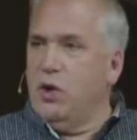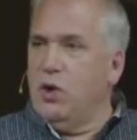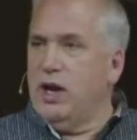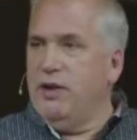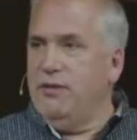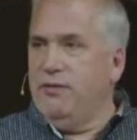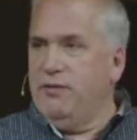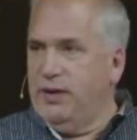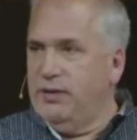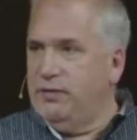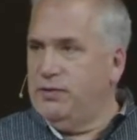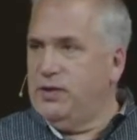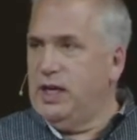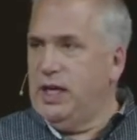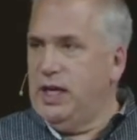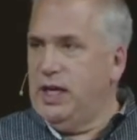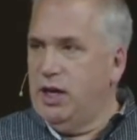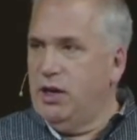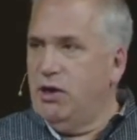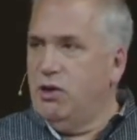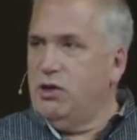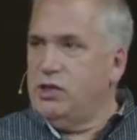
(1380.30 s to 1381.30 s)
40,
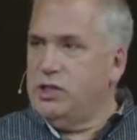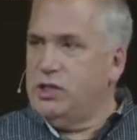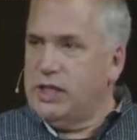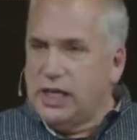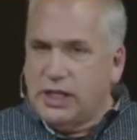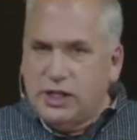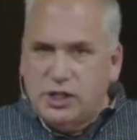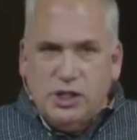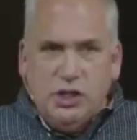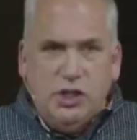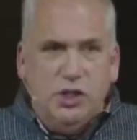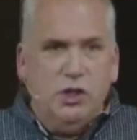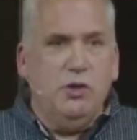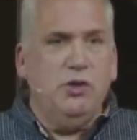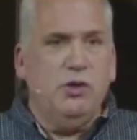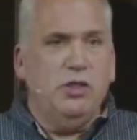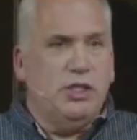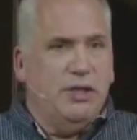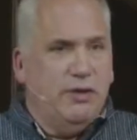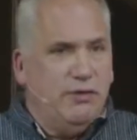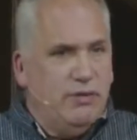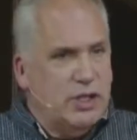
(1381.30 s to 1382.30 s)
50 years as
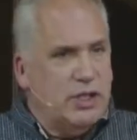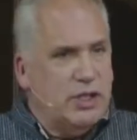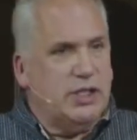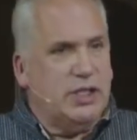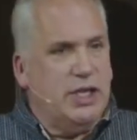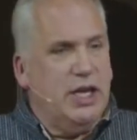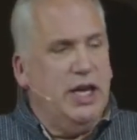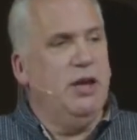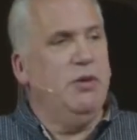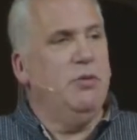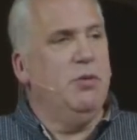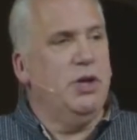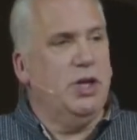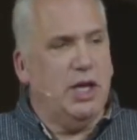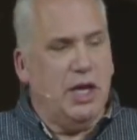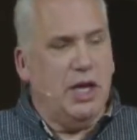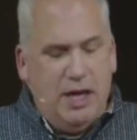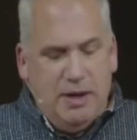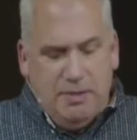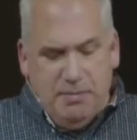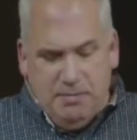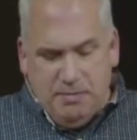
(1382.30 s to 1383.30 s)
news of this king
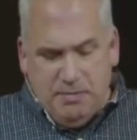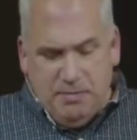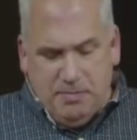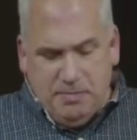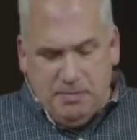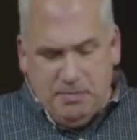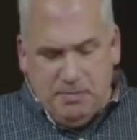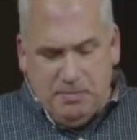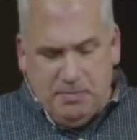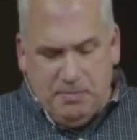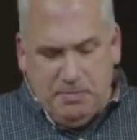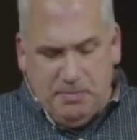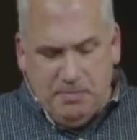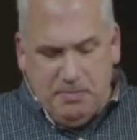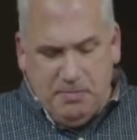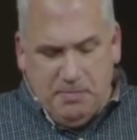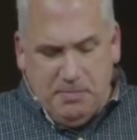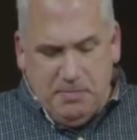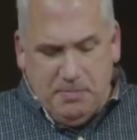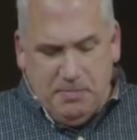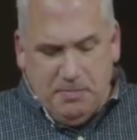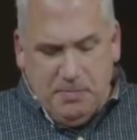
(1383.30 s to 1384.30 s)
would come.
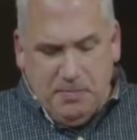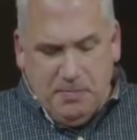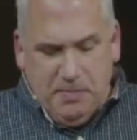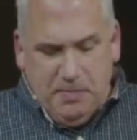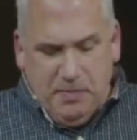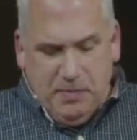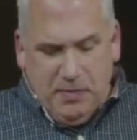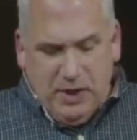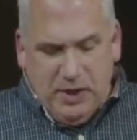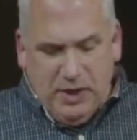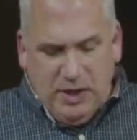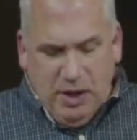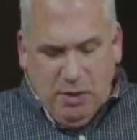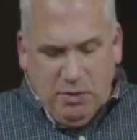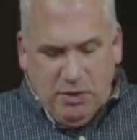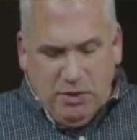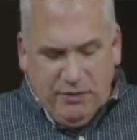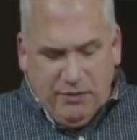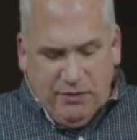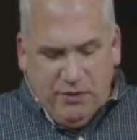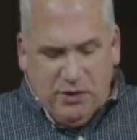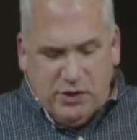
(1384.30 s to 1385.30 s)

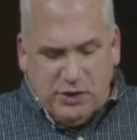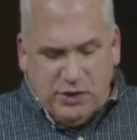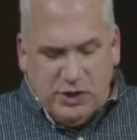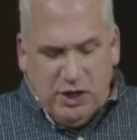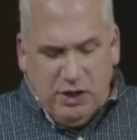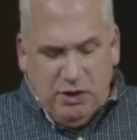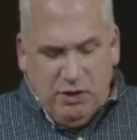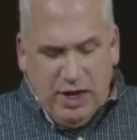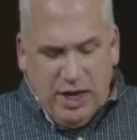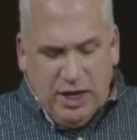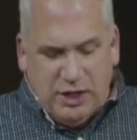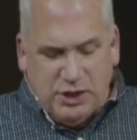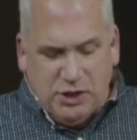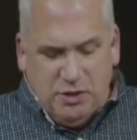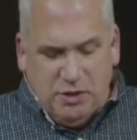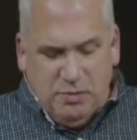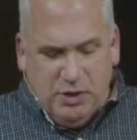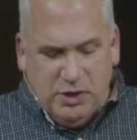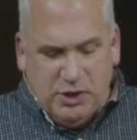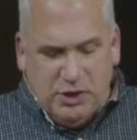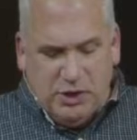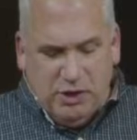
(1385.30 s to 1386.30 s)
They were the first
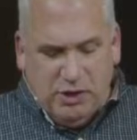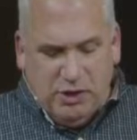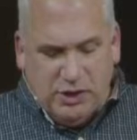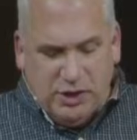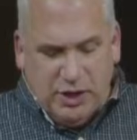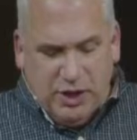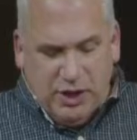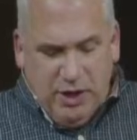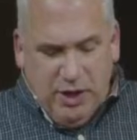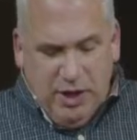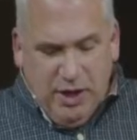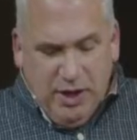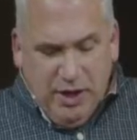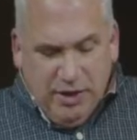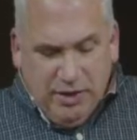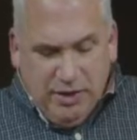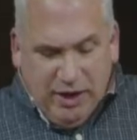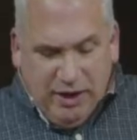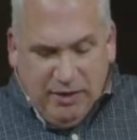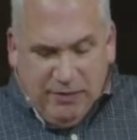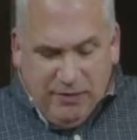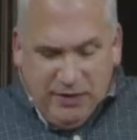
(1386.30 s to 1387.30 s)
international missionaries, the,
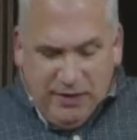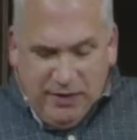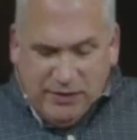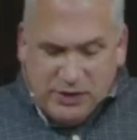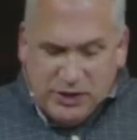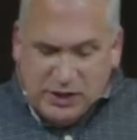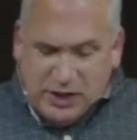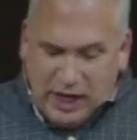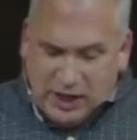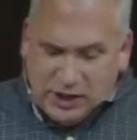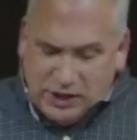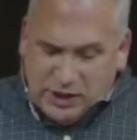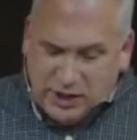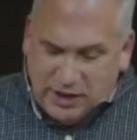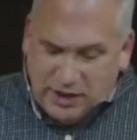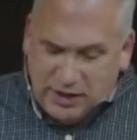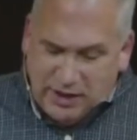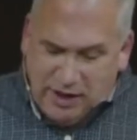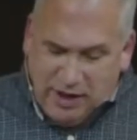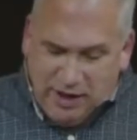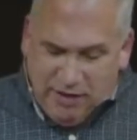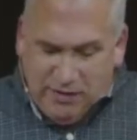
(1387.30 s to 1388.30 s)
the fifth
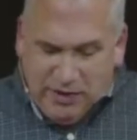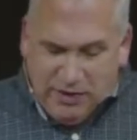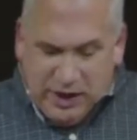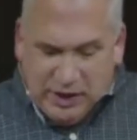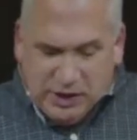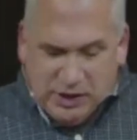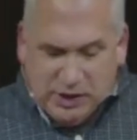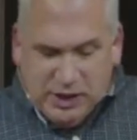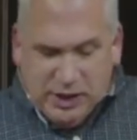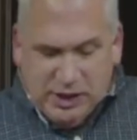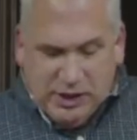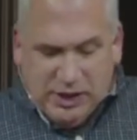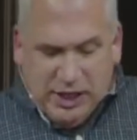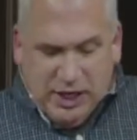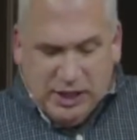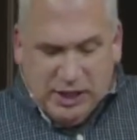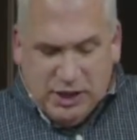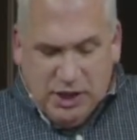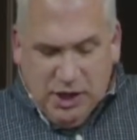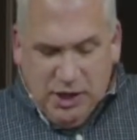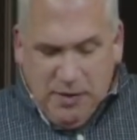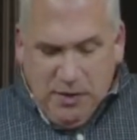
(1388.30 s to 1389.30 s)
section of this. It
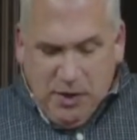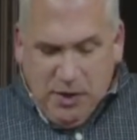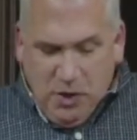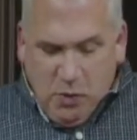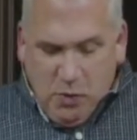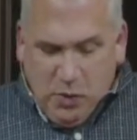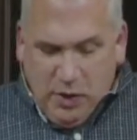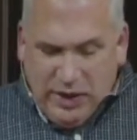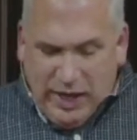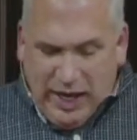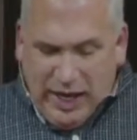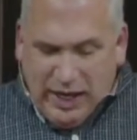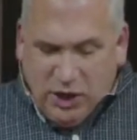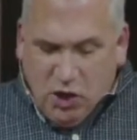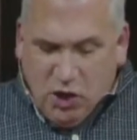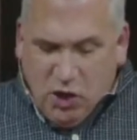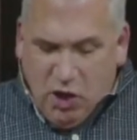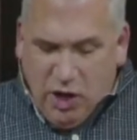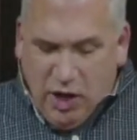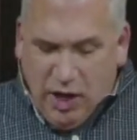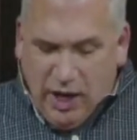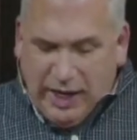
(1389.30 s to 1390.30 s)
says, When they
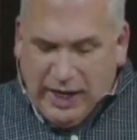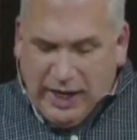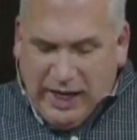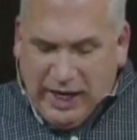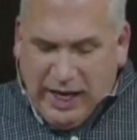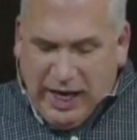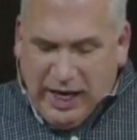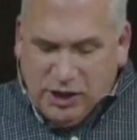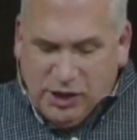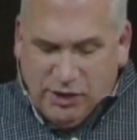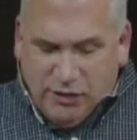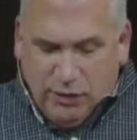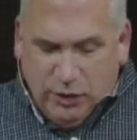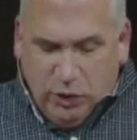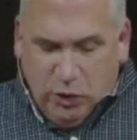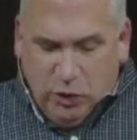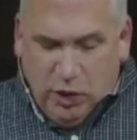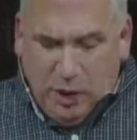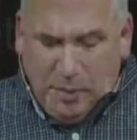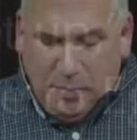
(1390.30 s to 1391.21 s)
had gone, an angel of the